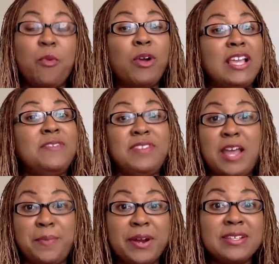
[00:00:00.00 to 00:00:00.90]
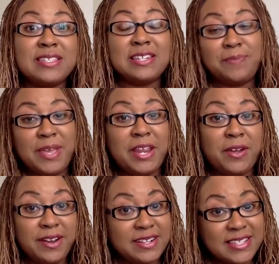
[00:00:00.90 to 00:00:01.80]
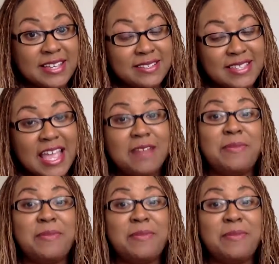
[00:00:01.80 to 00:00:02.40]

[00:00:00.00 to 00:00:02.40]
or even that person, depending on their skill set,